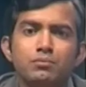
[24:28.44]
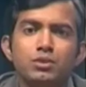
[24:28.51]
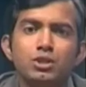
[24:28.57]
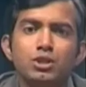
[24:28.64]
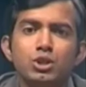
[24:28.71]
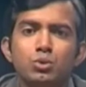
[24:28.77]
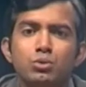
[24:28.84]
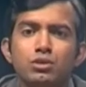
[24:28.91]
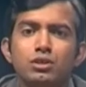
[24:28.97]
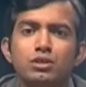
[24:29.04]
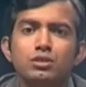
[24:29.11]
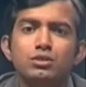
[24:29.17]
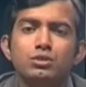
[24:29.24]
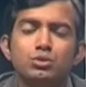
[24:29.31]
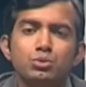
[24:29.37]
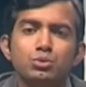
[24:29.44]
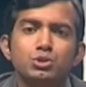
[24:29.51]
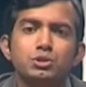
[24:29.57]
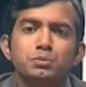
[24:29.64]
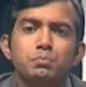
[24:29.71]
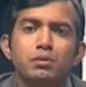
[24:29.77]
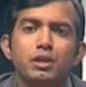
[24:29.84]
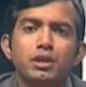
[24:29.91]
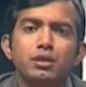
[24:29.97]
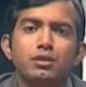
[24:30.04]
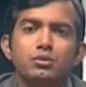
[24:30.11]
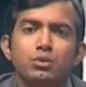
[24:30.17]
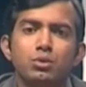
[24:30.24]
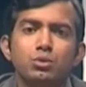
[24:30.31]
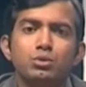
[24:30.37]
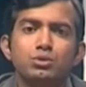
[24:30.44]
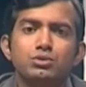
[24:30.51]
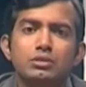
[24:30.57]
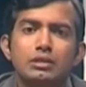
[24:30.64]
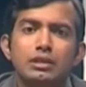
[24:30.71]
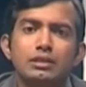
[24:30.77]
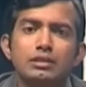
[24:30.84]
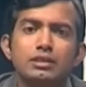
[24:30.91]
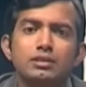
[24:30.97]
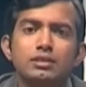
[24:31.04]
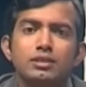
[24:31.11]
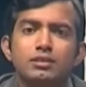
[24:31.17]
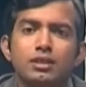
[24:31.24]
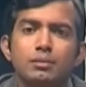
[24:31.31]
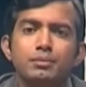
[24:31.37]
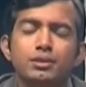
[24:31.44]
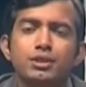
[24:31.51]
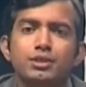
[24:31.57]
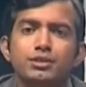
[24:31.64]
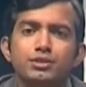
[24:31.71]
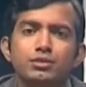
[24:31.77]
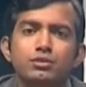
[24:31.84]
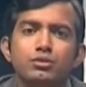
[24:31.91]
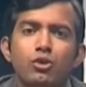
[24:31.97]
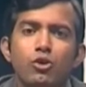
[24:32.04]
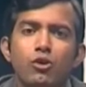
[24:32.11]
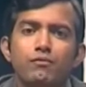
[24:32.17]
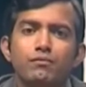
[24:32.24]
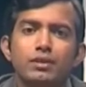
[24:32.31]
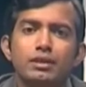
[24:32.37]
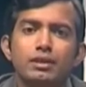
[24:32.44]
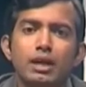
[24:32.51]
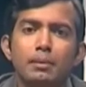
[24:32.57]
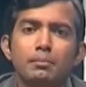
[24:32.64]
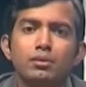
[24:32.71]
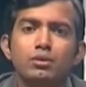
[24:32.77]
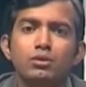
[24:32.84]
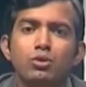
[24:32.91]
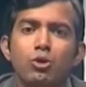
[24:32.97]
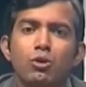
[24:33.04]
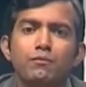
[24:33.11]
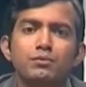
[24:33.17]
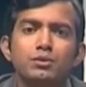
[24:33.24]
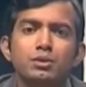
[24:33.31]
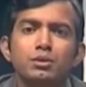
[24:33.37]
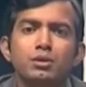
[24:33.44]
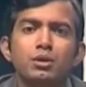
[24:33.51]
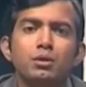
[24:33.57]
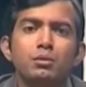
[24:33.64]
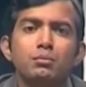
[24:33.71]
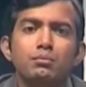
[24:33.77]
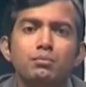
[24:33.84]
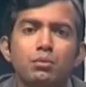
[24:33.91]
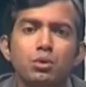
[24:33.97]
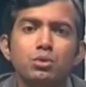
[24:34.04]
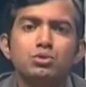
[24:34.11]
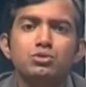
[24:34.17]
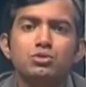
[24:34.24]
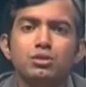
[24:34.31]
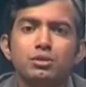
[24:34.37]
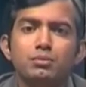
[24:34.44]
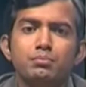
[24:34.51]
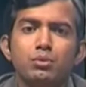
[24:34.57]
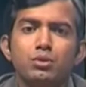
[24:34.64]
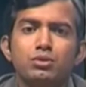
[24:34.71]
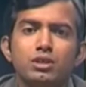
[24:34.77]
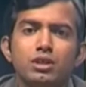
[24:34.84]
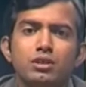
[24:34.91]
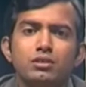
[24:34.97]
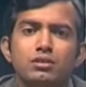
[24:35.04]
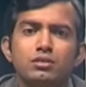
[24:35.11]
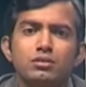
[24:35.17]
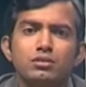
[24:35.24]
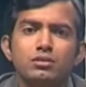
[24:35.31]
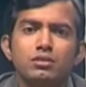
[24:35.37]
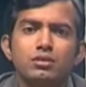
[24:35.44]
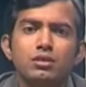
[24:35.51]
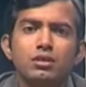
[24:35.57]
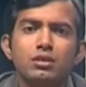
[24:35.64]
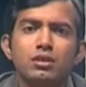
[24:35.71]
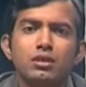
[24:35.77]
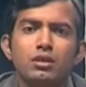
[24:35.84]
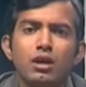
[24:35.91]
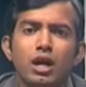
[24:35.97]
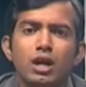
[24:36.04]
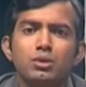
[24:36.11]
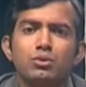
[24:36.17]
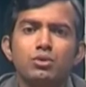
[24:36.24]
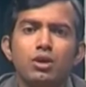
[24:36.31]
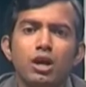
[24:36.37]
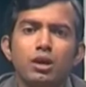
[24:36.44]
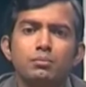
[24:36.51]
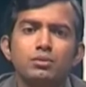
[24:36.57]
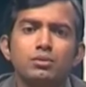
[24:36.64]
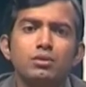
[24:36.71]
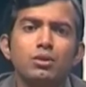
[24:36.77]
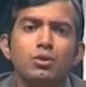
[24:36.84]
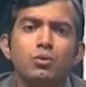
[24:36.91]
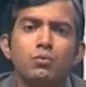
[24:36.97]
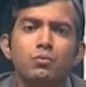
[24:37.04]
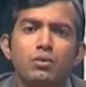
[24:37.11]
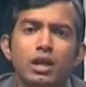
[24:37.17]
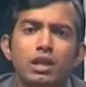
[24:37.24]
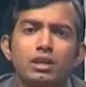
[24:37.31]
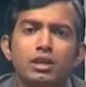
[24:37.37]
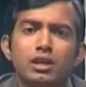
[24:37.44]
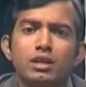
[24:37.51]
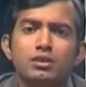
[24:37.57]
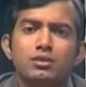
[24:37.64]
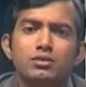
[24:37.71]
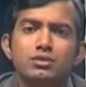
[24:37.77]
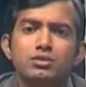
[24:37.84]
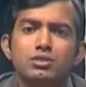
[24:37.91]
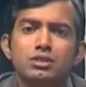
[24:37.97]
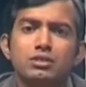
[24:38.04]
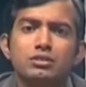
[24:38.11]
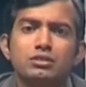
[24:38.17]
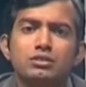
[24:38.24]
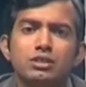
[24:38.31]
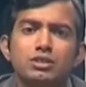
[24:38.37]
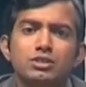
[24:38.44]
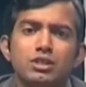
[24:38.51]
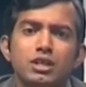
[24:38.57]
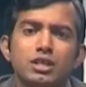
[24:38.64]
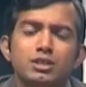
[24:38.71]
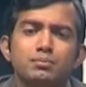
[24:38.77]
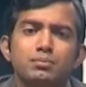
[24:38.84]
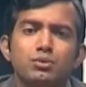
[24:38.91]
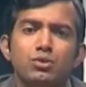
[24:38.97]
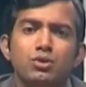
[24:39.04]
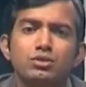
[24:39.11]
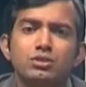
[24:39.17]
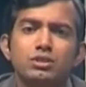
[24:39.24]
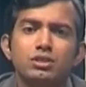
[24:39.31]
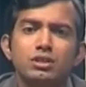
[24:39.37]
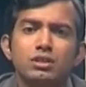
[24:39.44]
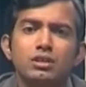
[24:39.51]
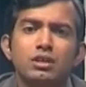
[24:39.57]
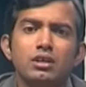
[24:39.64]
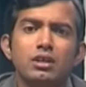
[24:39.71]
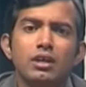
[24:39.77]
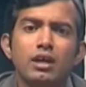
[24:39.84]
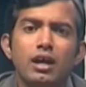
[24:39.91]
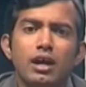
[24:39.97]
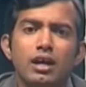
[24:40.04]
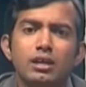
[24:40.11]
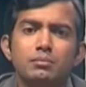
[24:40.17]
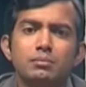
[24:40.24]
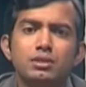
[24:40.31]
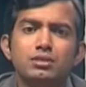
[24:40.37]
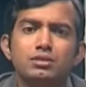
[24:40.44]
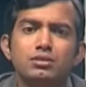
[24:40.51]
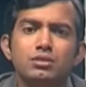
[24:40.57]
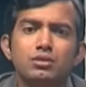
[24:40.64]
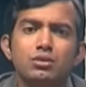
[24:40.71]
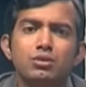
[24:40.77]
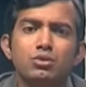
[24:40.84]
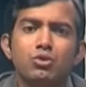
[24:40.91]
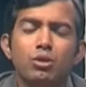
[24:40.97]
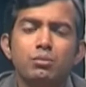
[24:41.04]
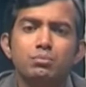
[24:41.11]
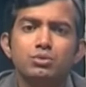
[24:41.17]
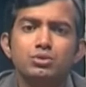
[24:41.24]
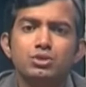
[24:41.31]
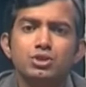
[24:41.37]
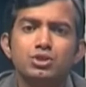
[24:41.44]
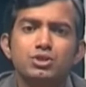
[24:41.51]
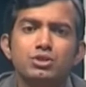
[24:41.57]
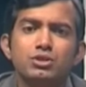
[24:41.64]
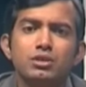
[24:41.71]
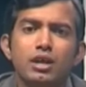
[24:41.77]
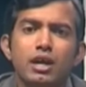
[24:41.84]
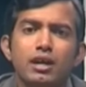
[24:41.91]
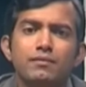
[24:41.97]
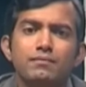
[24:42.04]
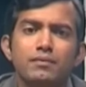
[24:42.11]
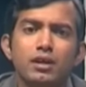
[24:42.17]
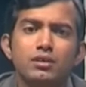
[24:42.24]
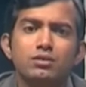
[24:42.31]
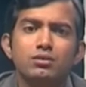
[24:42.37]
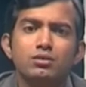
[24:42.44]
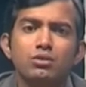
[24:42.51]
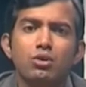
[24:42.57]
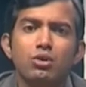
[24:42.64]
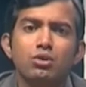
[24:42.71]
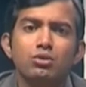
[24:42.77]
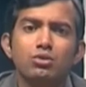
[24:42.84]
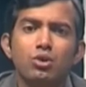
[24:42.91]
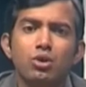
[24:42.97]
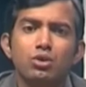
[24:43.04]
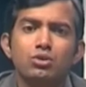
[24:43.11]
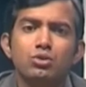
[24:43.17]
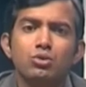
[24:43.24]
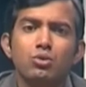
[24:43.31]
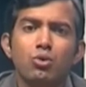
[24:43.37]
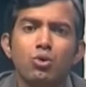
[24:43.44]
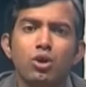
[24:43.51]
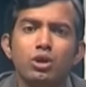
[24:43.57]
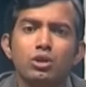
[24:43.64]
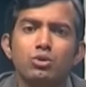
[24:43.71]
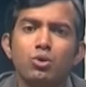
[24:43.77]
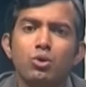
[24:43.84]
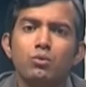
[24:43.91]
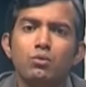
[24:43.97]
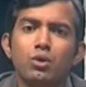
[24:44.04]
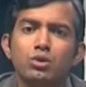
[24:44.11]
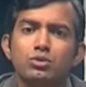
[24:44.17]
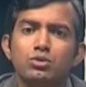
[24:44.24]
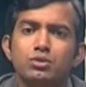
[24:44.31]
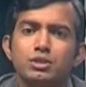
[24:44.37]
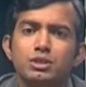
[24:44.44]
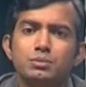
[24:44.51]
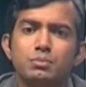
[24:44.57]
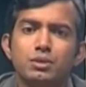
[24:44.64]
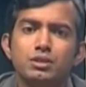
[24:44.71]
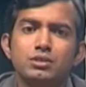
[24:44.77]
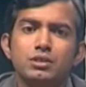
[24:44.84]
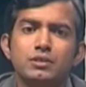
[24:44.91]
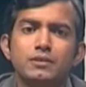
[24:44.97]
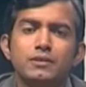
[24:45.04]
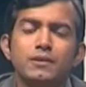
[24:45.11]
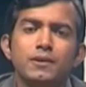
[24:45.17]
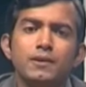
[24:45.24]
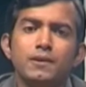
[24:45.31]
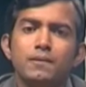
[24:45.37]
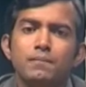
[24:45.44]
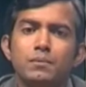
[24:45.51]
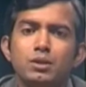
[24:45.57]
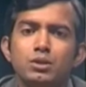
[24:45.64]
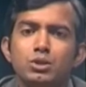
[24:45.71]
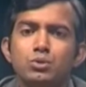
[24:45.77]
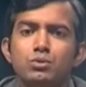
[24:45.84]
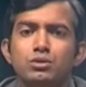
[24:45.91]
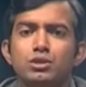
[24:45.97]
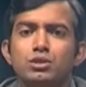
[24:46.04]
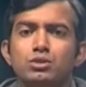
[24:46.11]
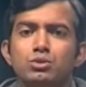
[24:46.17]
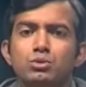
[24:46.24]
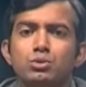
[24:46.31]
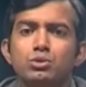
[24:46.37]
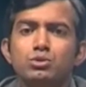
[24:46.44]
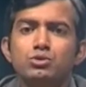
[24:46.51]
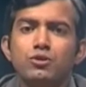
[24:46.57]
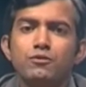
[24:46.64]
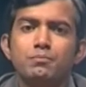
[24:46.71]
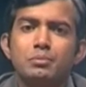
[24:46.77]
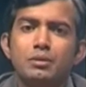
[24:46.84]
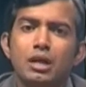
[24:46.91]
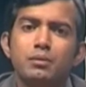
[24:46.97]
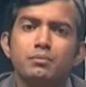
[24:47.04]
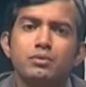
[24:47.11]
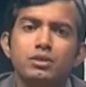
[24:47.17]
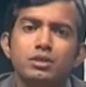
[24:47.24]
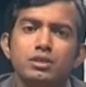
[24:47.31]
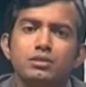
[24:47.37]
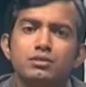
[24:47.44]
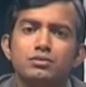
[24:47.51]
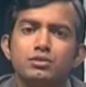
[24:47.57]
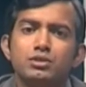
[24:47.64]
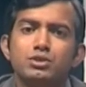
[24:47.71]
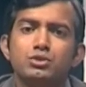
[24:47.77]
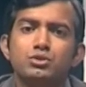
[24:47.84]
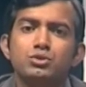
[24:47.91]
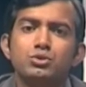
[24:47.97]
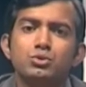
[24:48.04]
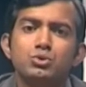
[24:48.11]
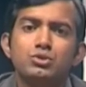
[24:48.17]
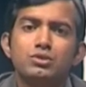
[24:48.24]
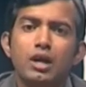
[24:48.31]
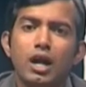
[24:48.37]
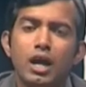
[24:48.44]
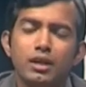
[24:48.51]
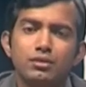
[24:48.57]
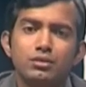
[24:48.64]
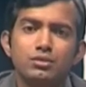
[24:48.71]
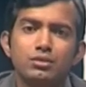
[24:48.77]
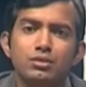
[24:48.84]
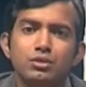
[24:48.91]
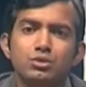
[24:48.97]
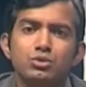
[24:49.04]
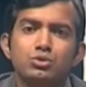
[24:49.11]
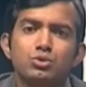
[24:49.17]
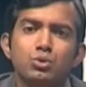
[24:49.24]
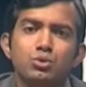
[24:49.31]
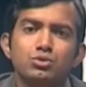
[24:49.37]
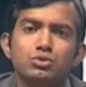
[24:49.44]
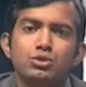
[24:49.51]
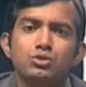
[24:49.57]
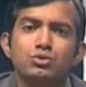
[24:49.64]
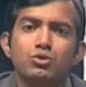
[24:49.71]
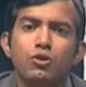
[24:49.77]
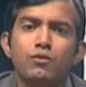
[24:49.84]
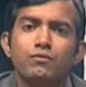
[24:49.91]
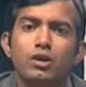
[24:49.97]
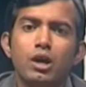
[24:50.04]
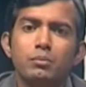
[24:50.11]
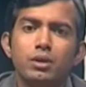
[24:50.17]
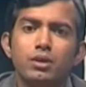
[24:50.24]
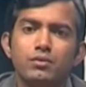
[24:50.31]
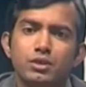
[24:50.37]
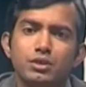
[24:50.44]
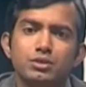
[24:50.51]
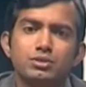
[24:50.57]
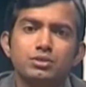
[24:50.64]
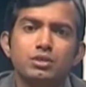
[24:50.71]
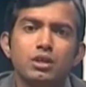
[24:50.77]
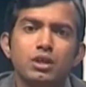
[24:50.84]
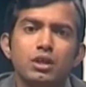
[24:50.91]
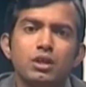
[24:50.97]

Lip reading: The nuclear tools play roles in the determination of a number of the most important hydrocarbon well characteristics such as porosity, element, composition, and whether or not oil or water is present. The nuclear tools of primary interest use either sources of gamma rays